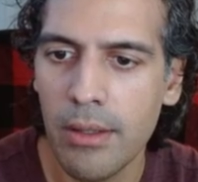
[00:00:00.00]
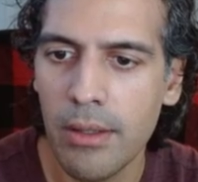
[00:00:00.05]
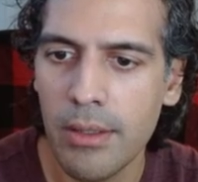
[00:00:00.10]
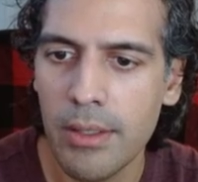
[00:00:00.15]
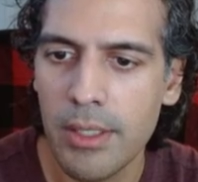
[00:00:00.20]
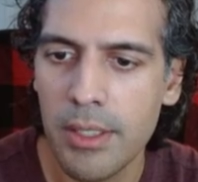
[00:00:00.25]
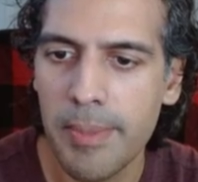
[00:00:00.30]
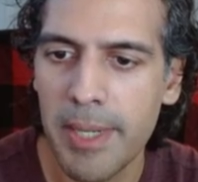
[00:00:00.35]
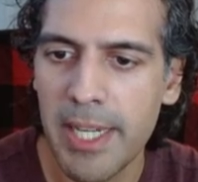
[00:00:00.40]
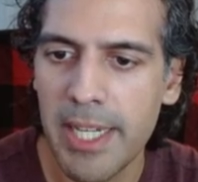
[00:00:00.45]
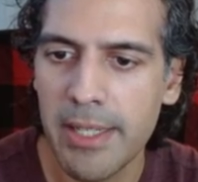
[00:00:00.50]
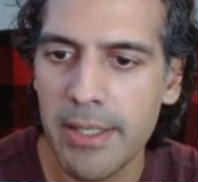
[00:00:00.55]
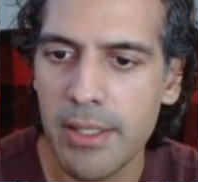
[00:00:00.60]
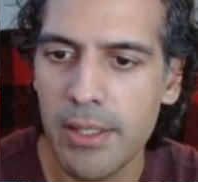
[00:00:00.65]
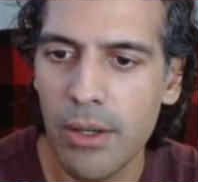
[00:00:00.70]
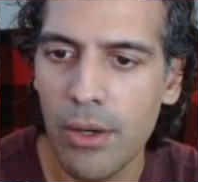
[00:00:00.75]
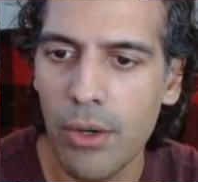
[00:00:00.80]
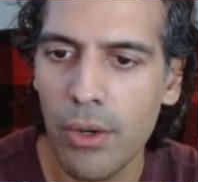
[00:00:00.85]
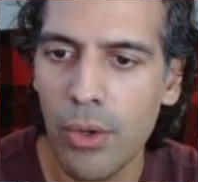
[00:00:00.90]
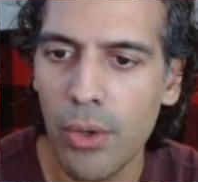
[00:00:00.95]
space
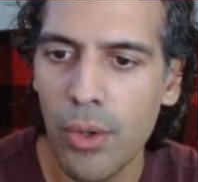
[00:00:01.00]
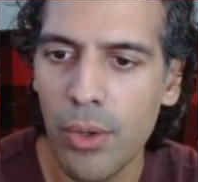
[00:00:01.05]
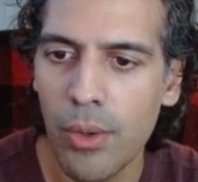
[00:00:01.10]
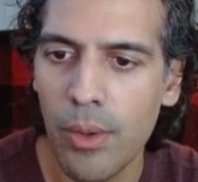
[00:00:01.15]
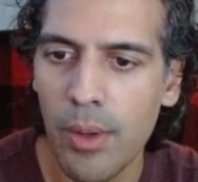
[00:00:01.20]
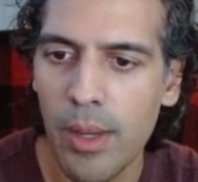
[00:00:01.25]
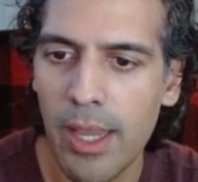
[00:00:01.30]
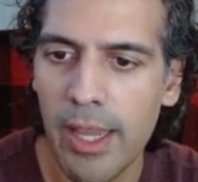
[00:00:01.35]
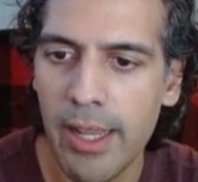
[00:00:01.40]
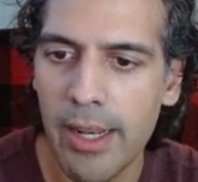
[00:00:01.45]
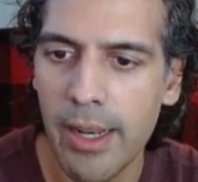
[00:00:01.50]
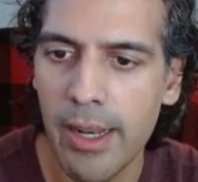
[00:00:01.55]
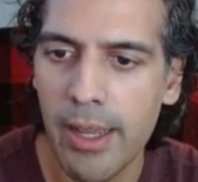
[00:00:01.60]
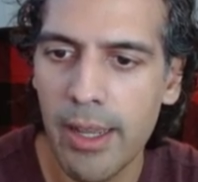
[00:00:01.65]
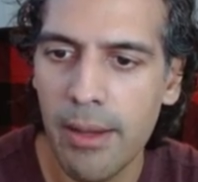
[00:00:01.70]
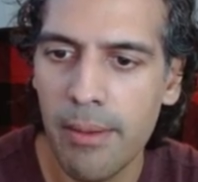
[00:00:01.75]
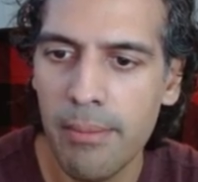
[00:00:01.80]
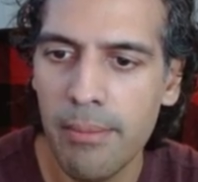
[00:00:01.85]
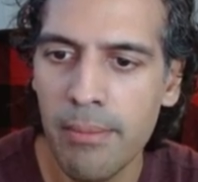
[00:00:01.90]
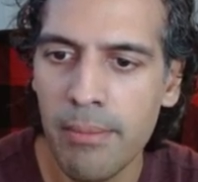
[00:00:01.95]

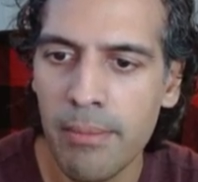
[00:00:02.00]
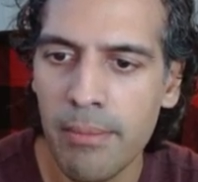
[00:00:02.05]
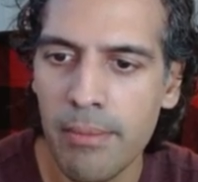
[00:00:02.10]
ONM.